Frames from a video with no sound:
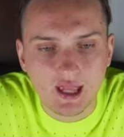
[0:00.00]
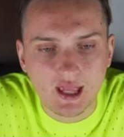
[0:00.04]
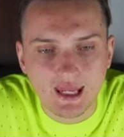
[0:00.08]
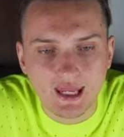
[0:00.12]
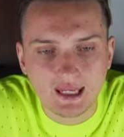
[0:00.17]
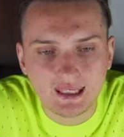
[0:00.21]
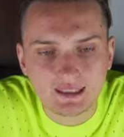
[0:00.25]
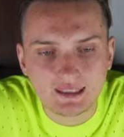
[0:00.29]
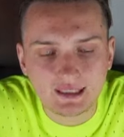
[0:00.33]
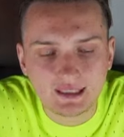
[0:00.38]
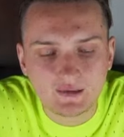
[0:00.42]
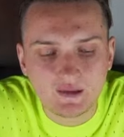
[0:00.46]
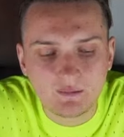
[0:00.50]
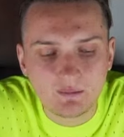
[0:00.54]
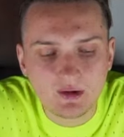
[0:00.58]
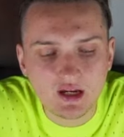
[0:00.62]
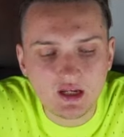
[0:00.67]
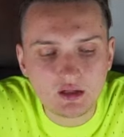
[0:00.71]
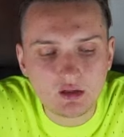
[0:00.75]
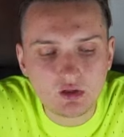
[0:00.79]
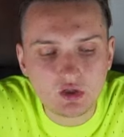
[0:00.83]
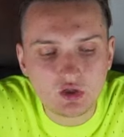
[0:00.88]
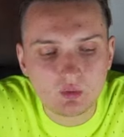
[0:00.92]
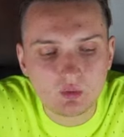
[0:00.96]
And the main
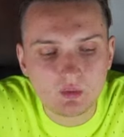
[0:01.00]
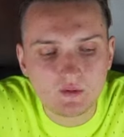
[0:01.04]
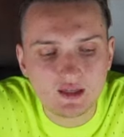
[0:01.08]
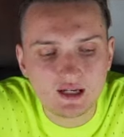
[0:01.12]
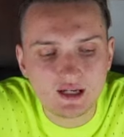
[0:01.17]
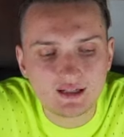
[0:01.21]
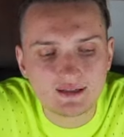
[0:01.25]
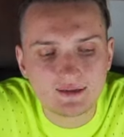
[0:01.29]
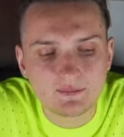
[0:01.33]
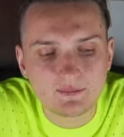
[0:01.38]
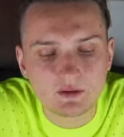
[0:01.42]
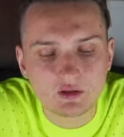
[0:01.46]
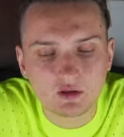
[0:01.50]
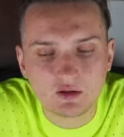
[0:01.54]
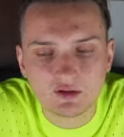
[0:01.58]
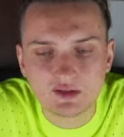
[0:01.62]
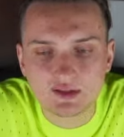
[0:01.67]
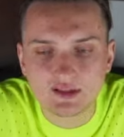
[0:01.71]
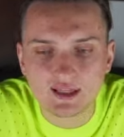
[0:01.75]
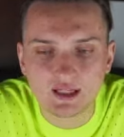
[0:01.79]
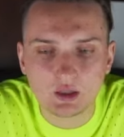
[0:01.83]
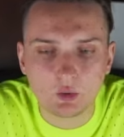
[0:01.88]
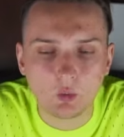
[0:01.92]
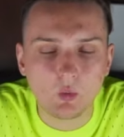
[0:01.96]
issue with that is because,
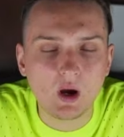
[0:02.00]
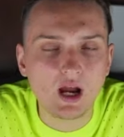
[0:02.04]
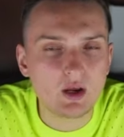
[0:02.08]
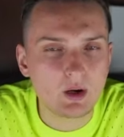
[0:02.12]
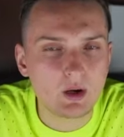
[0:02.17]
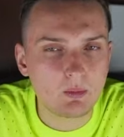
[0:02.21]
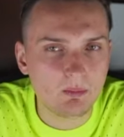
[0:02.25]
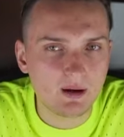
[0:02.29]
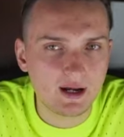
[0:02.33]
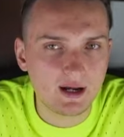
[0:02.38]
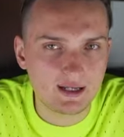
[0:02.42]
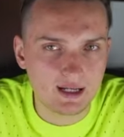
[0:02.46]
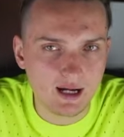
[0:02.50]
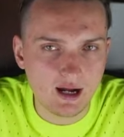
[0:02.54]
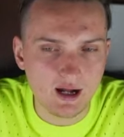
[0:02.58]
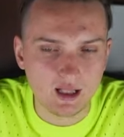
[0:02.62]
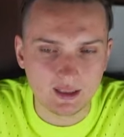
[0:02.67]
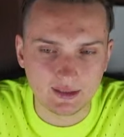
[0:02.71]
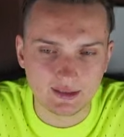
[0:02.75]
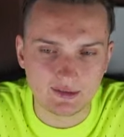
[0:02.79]
like, why you're buying alts?